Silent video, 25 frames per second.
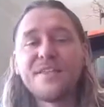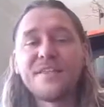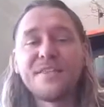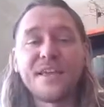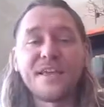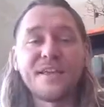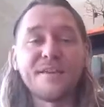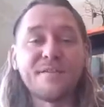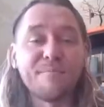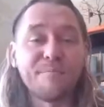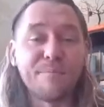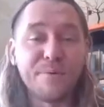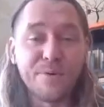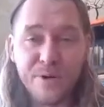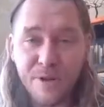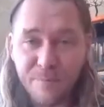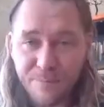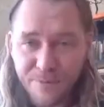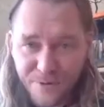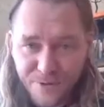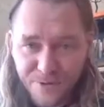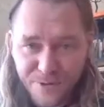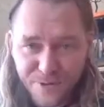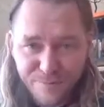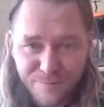They boot up
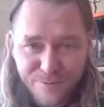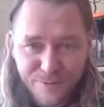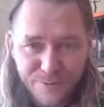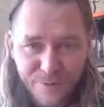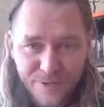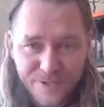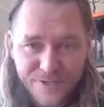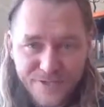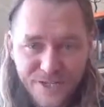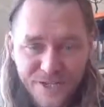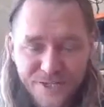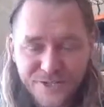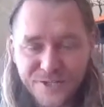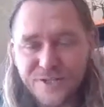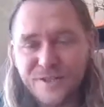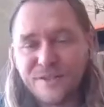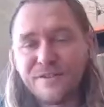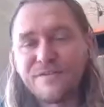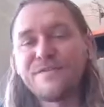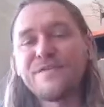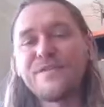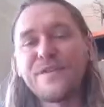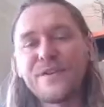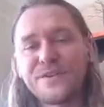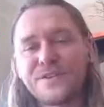their Cube's workstation. The
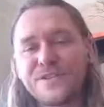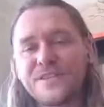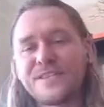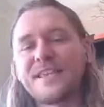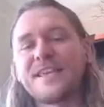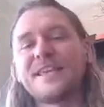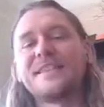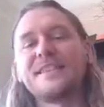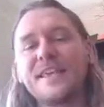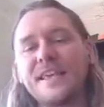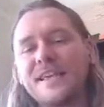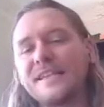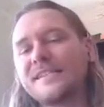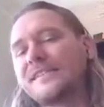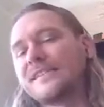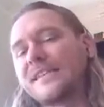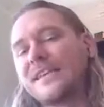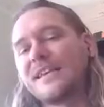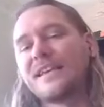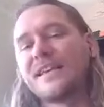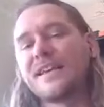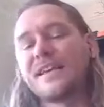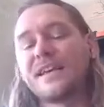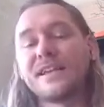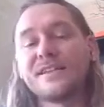first thing they
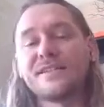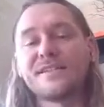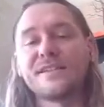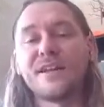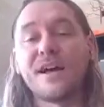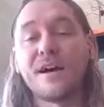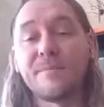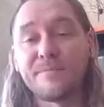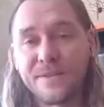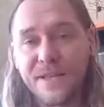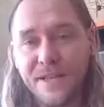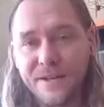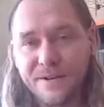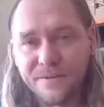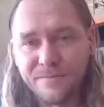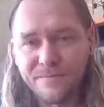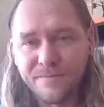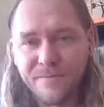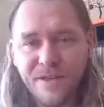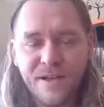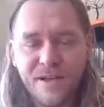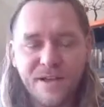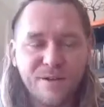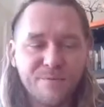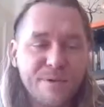see is an updater.
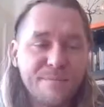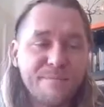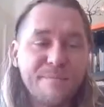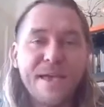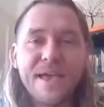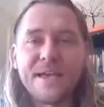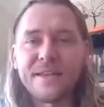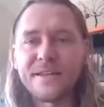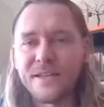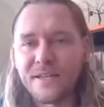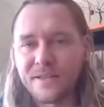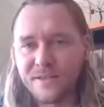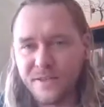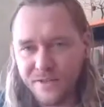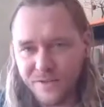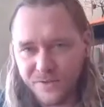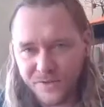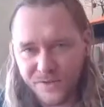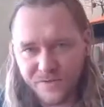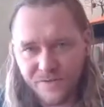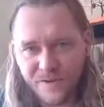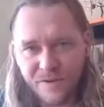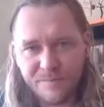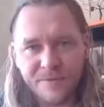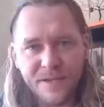We mandate the
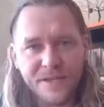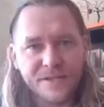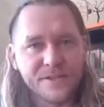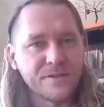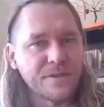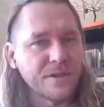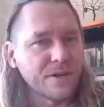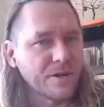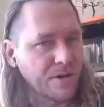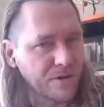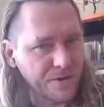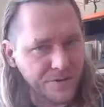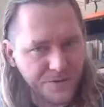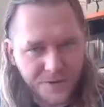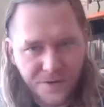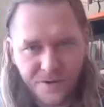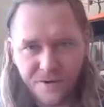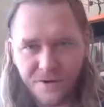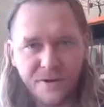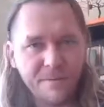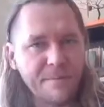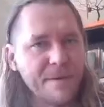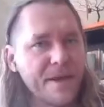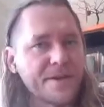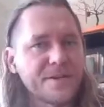use of updates so that all
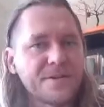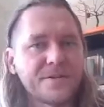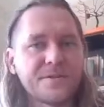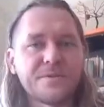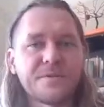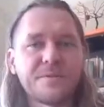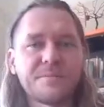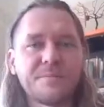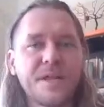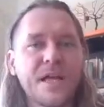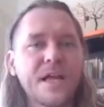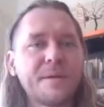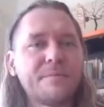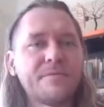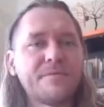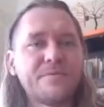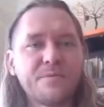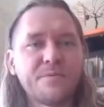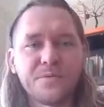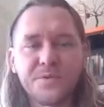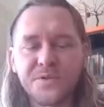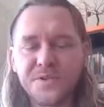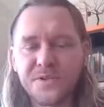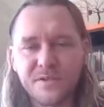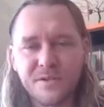security patches are applied before
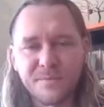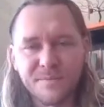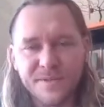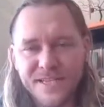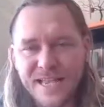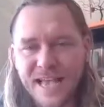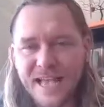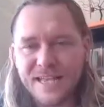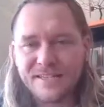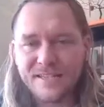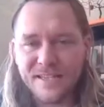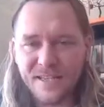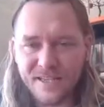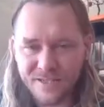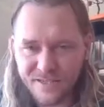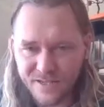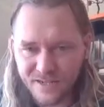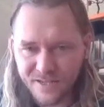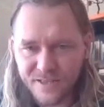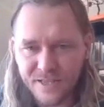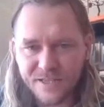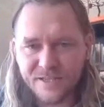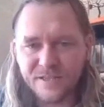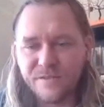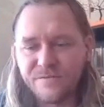the system is accessed.
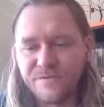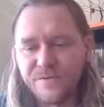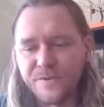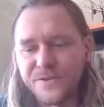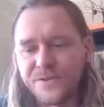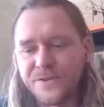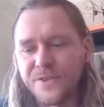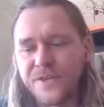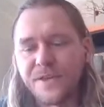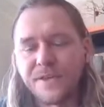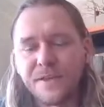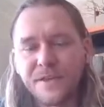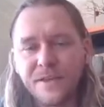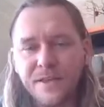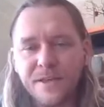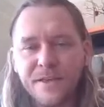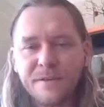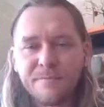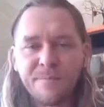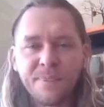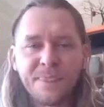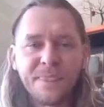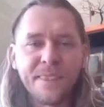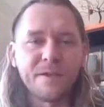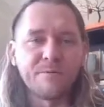That's the first thing.
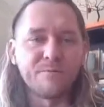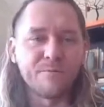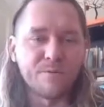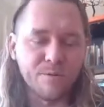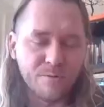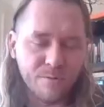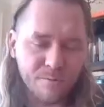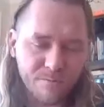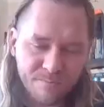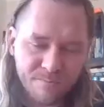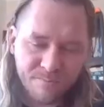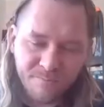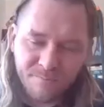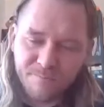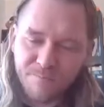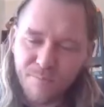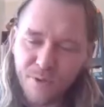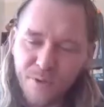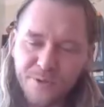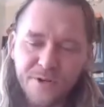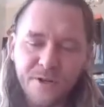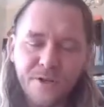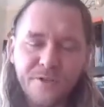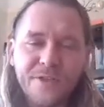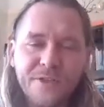It will
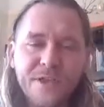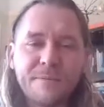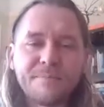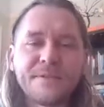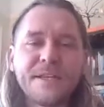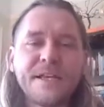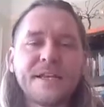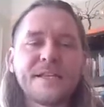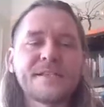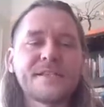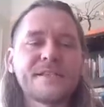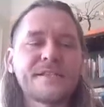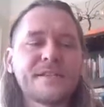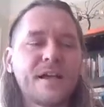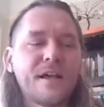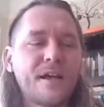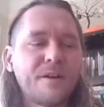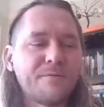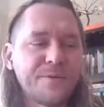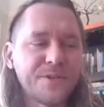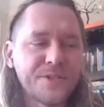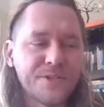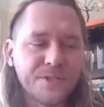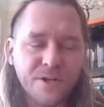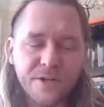pull in all the updates,
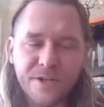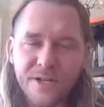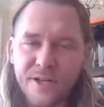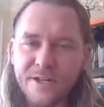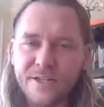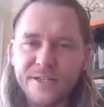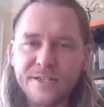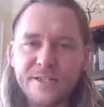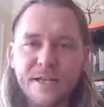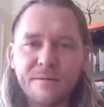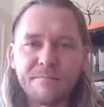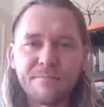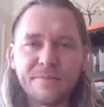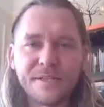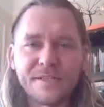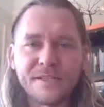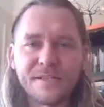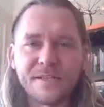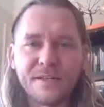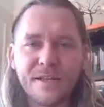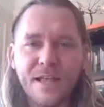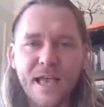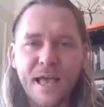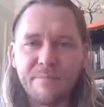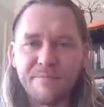restart any templates
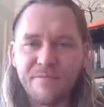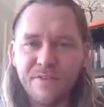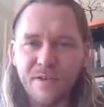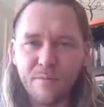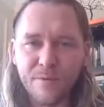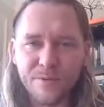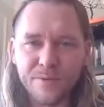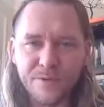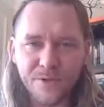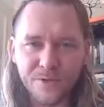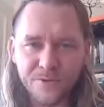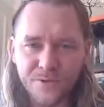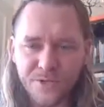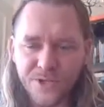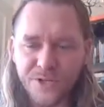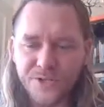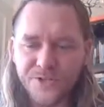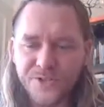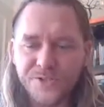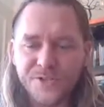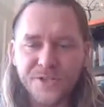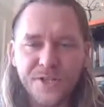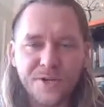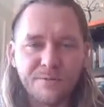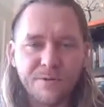and AppVM
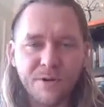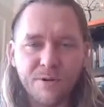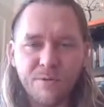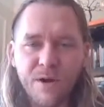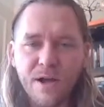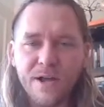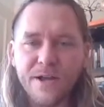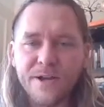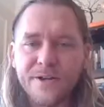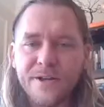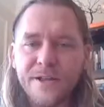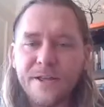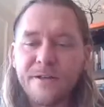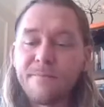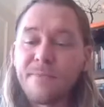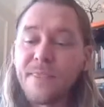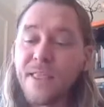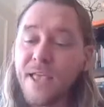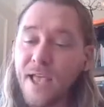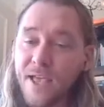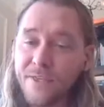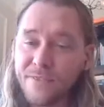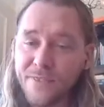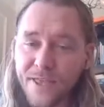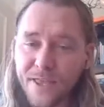associations that are required,
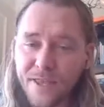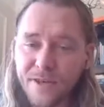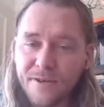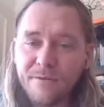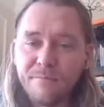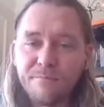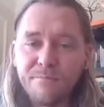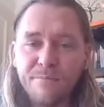and then